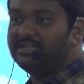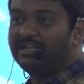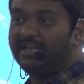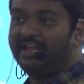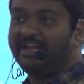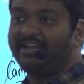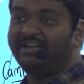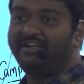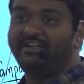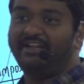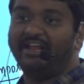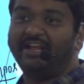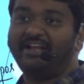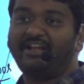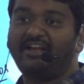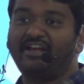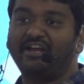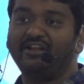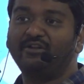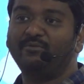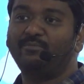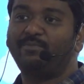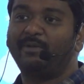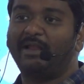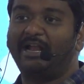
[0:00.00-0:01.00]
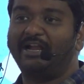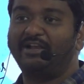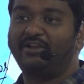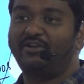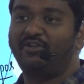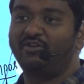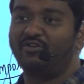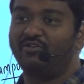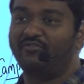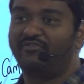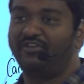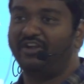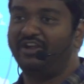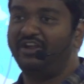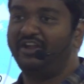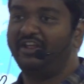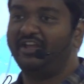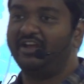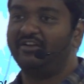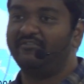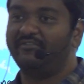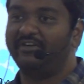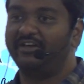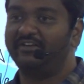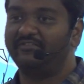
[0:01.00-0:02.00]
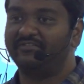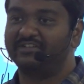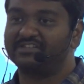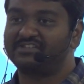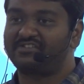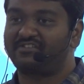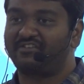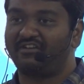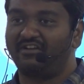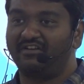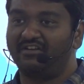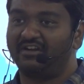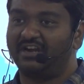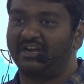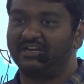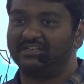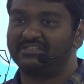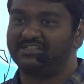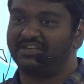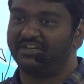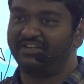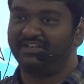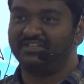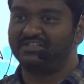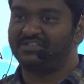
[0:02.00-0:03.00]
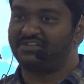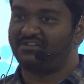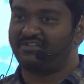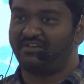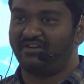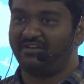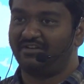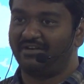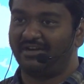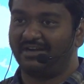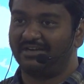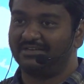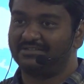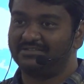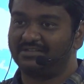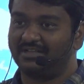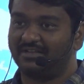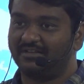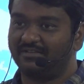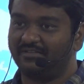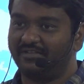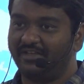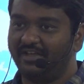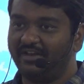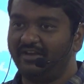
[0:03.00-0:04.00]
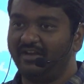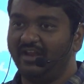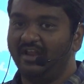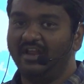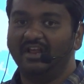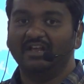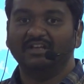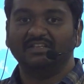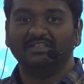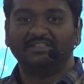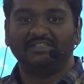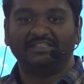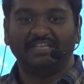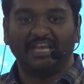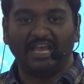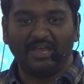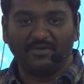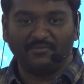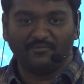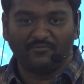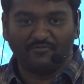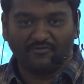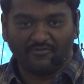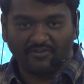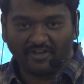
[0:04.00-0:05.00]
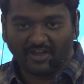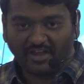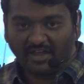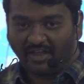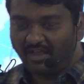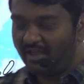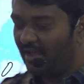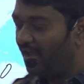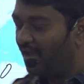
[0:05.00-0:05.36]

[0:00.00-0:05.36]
like Deccan Plateau of India where Western Ghats and Eastern Ghats are there. Same way,